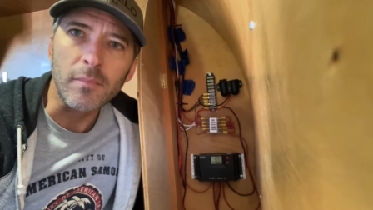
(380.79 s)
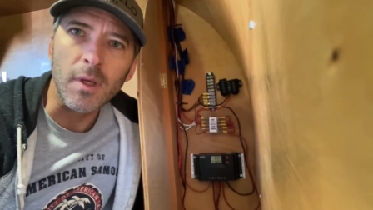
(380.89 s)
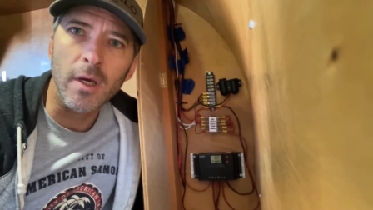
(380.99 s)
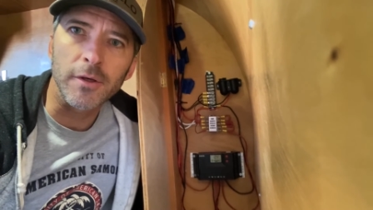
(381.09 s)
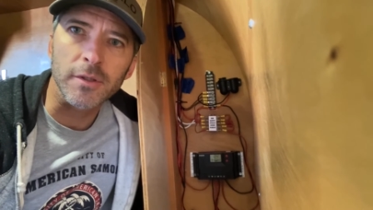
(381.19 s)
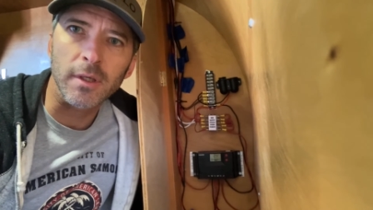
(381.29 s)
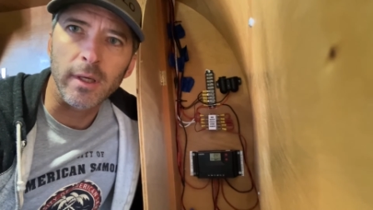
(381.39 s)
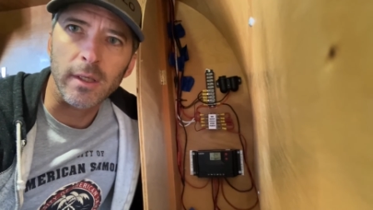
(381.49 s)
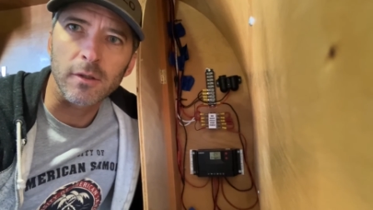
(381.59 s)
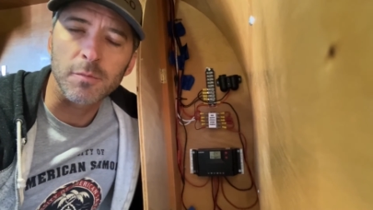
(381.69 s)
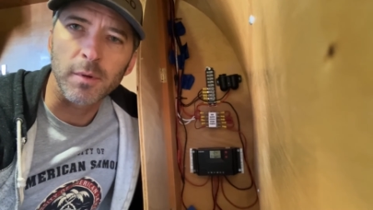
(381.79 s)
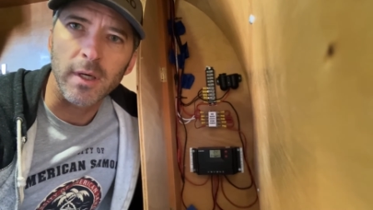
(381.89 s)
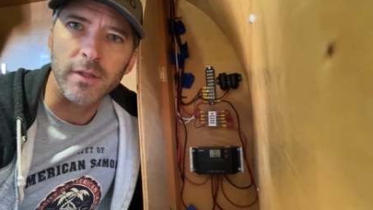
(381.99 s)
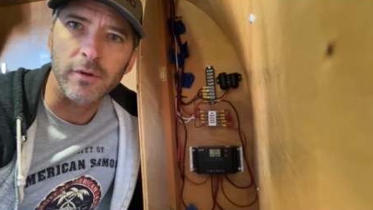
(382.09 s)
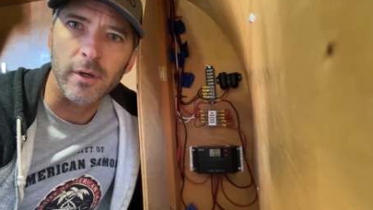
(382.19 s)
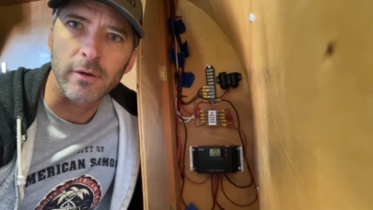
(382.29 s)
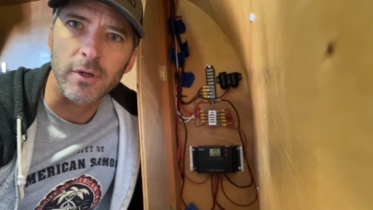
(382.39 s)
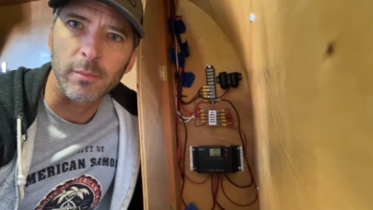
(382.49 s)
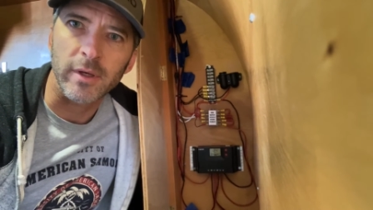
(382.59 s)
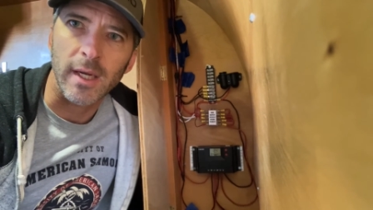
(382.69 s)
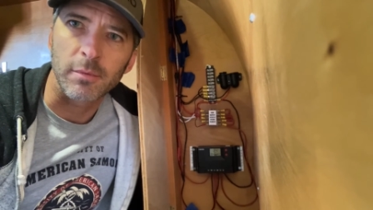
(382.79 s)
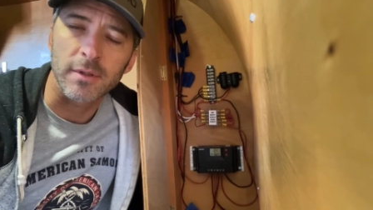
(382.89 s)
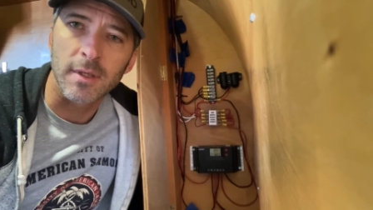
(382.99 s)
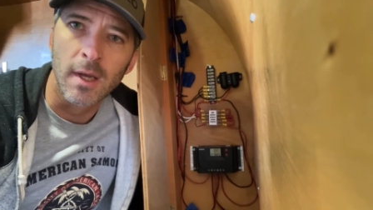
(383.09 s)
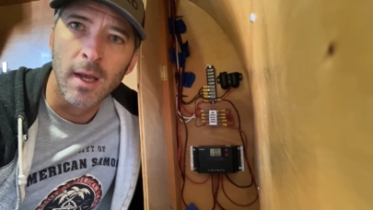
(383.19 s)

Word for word: and just connect those plugs via your jumper cables.